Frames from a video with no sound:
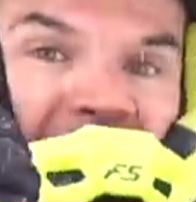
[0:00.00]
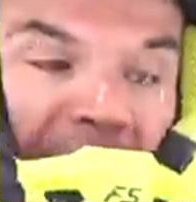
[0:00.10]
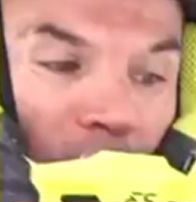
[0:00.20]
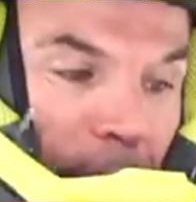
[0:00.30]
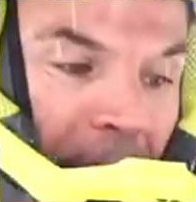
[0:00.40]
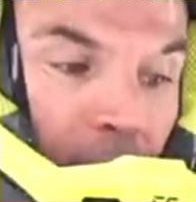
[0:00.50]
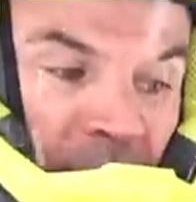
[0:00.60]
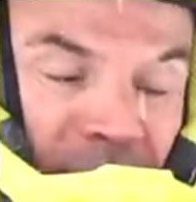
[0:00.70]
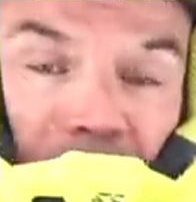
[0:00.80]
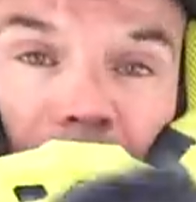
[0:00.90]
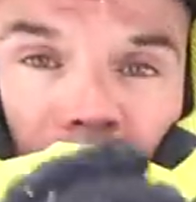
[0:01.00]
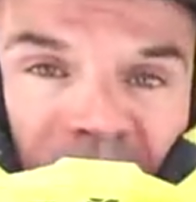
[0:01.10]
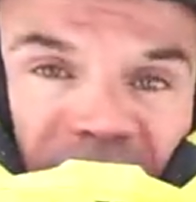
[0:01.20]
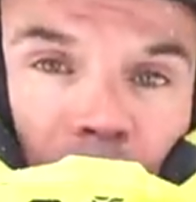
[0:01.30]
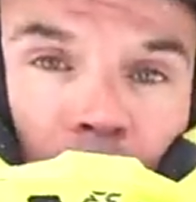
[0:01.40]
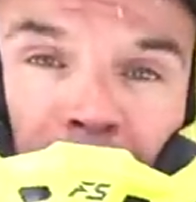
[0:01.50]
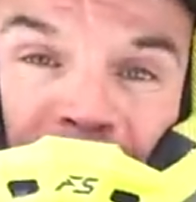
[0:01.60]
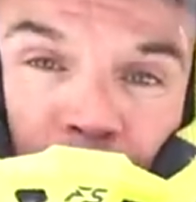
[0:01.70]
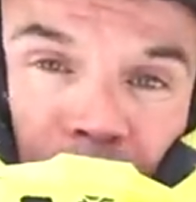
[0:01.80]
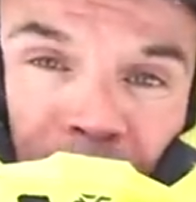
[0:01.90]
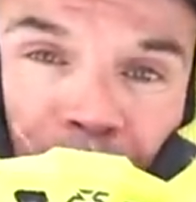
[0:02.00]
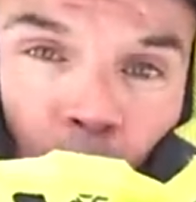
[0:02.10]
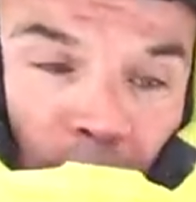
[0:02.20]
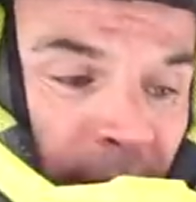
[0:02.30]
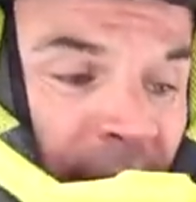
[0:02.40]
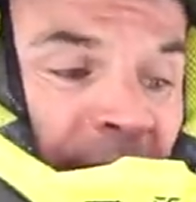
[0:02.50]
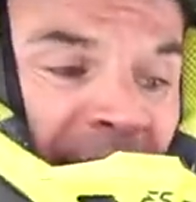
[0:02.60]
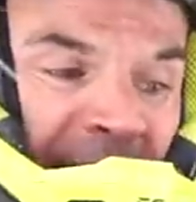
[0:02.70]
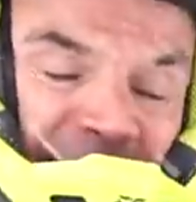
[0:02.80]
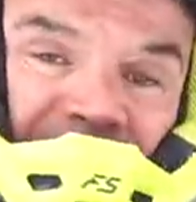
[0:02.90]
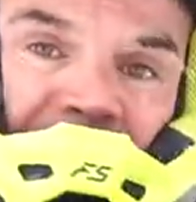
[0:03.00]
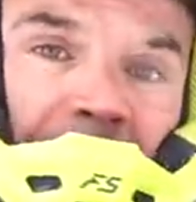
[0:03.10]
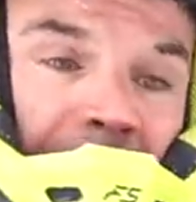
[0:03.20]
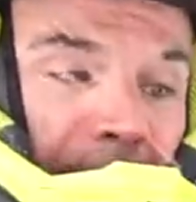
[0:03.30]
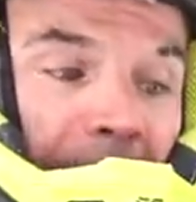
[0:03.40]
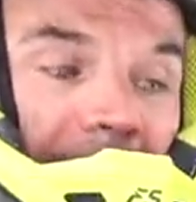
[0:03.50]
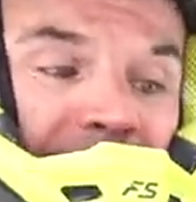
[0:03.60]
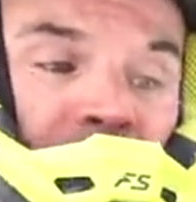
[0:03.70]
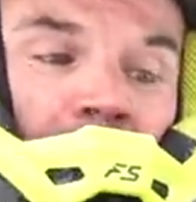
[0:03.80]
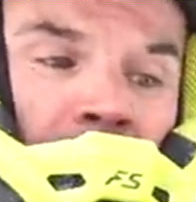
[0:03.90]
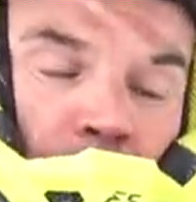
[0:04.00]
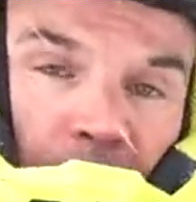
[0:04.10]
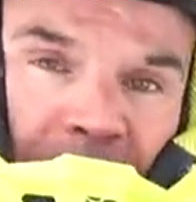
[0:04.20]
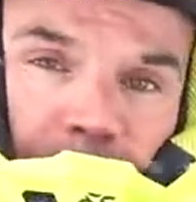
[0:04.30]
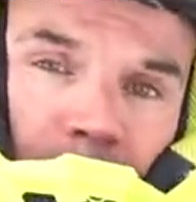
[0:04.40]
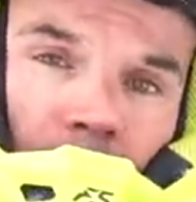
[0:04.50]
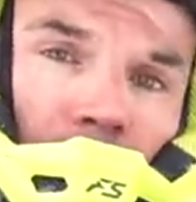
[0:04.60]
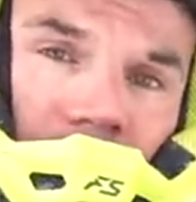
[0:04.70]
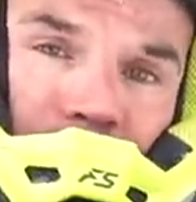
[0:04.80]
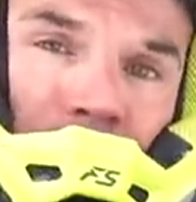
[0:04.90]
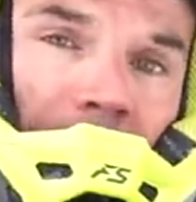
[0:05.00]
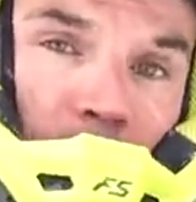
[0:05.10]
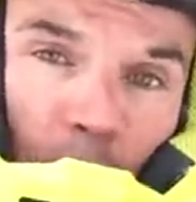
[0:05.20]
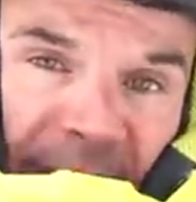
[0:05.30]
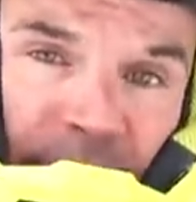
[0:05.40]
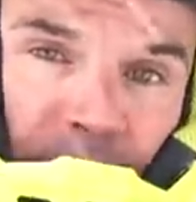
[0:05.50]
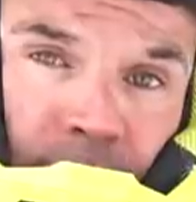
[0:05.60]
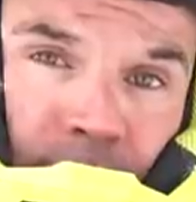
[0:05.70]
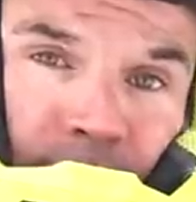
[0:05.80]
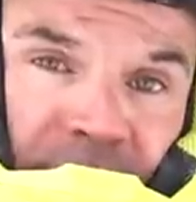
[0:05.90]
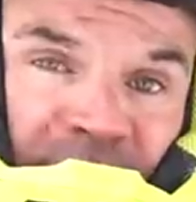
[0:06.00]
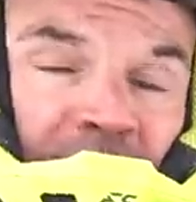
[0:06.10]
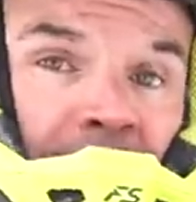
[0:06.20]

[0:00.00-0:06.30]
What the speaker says: the helmet with the goggle foam is really important. I see a lot of guys running their goggle strap way too loose